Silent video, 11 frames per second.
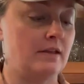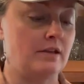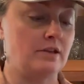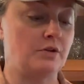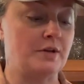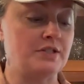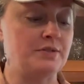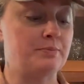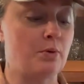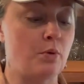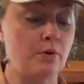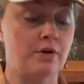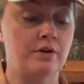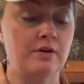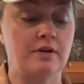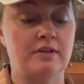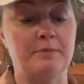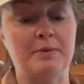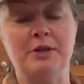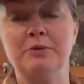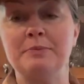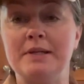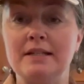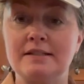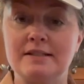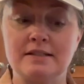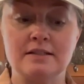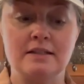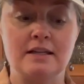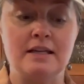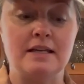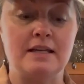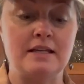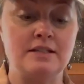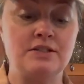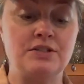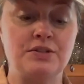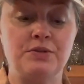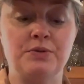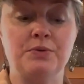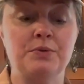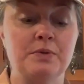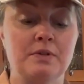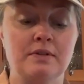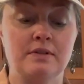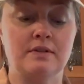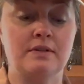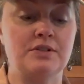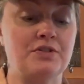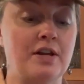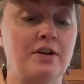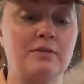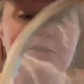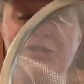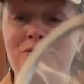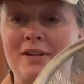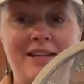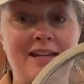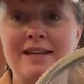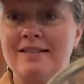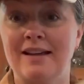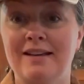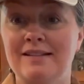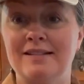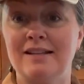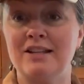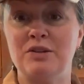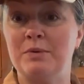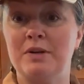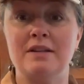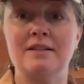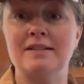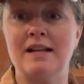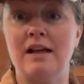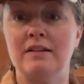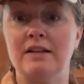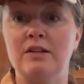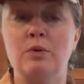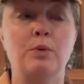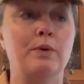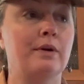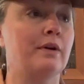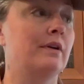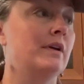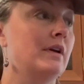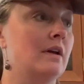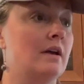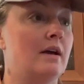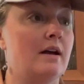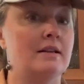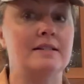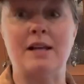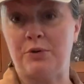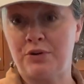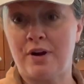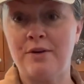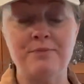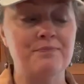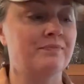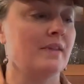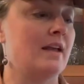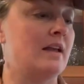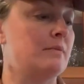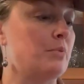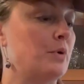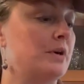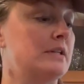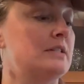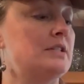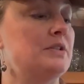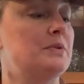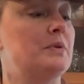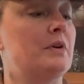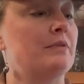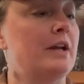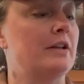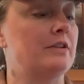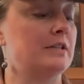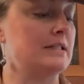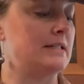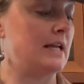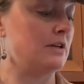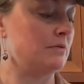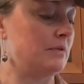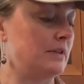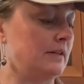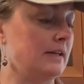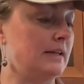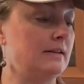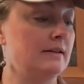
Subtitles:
You're going to pour the pickled beets into the strainer, which you can eat like you would a salad or sauerkraut. Pour it into a regular container with a lid,